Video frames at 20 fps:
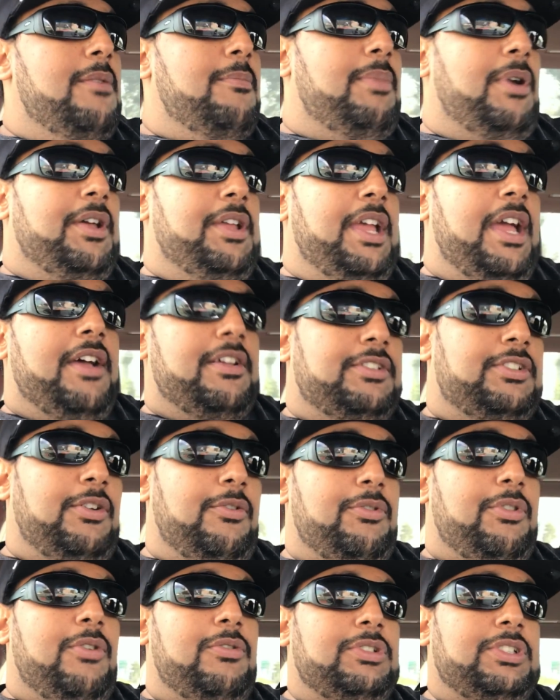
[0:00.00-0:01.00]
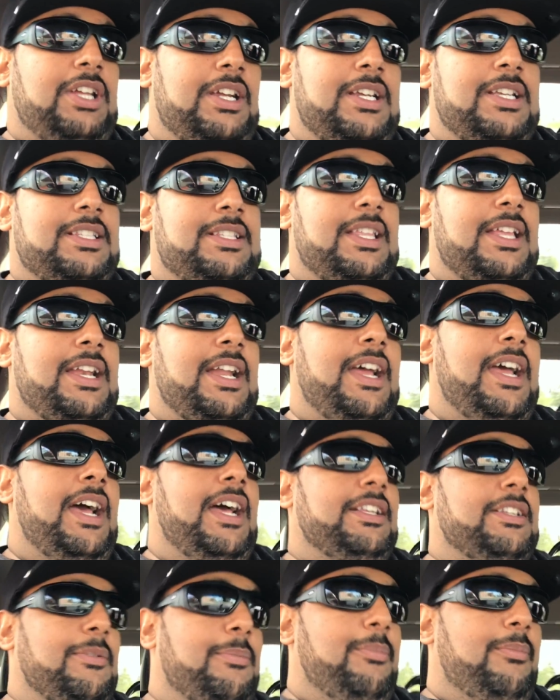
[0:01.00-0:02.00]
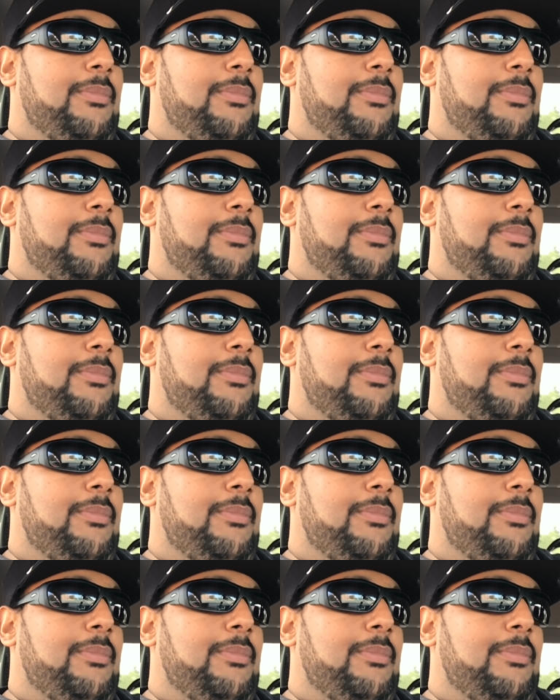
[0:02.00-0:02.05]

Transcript: But yeah, so those tires that I had,